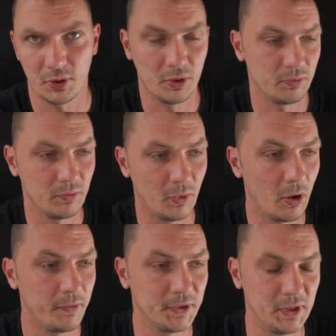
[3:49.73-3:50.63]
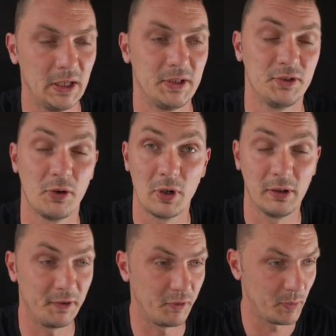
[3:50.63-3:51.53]
Or obviously this is not
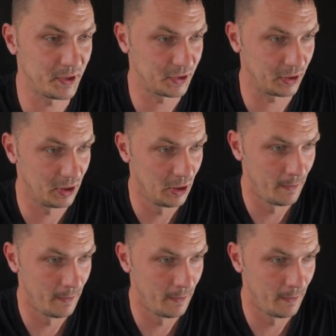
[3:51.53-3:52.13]
relevant for my study.